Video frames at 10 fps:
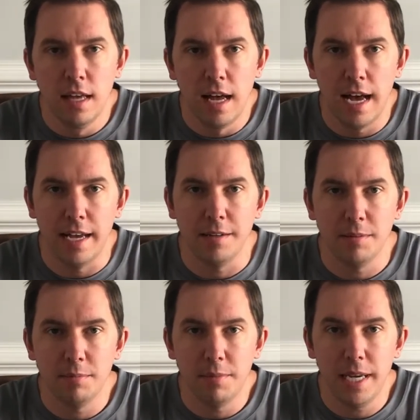Hi,
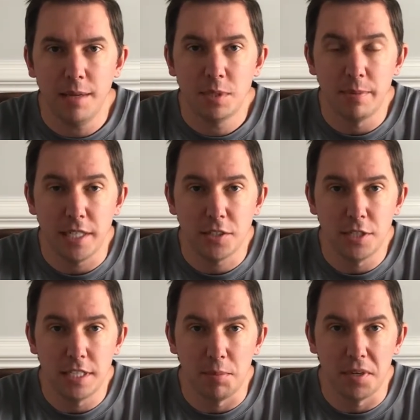my name is Max
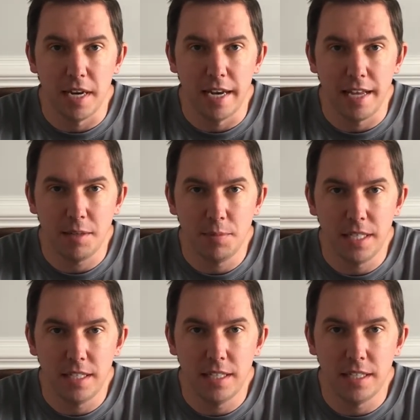Grieshaber and I
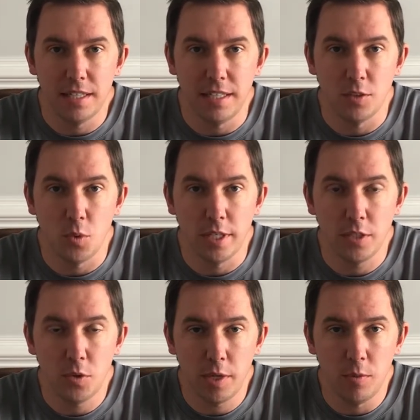competed in the
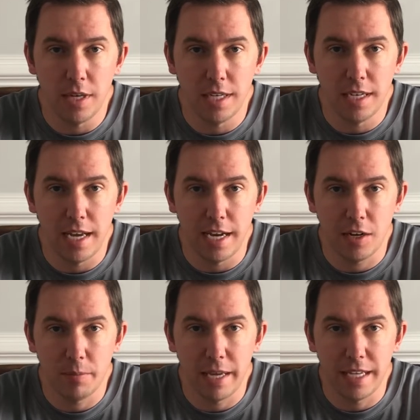2021
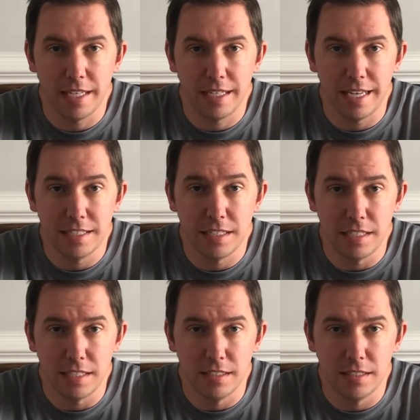Ironman
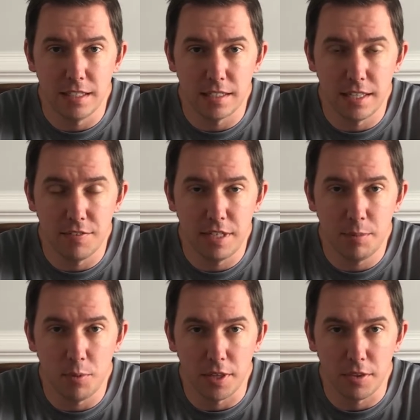NC
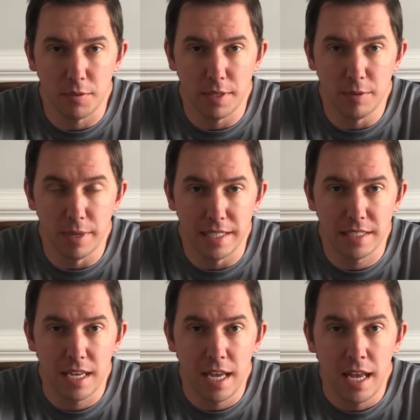70.3
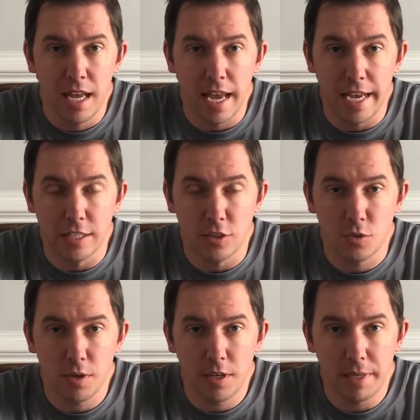race and just
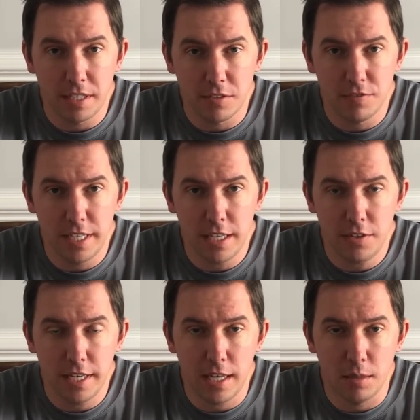wanted to make this video
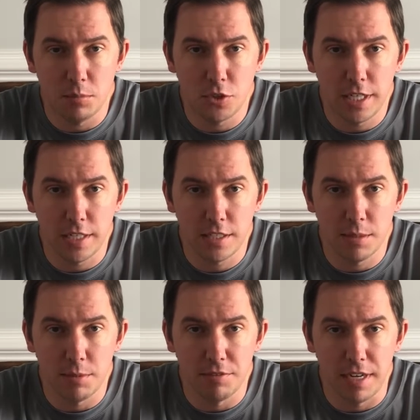to help share
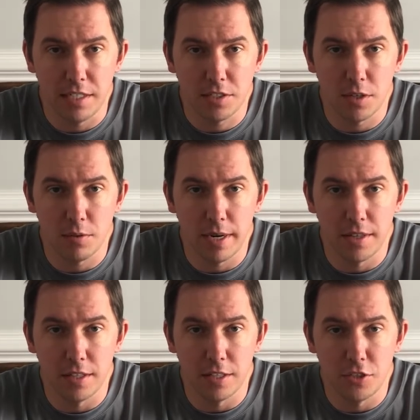some advice around
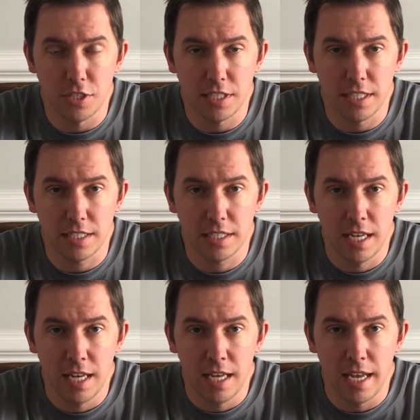the logistics
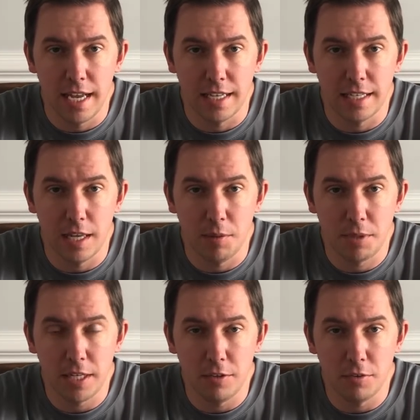and to help
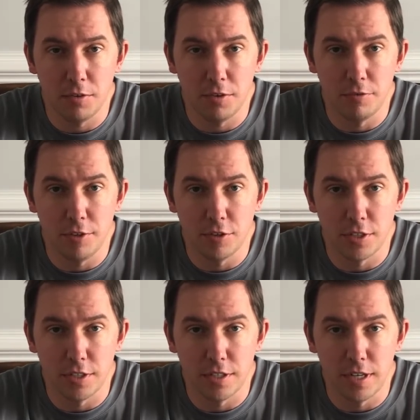get you through the
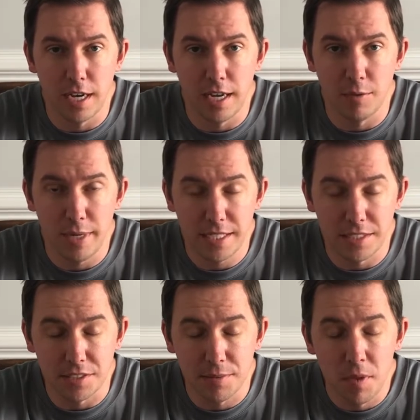future
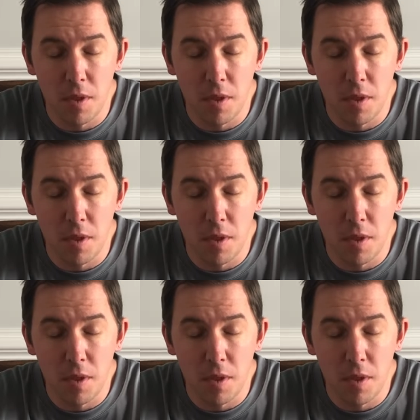races.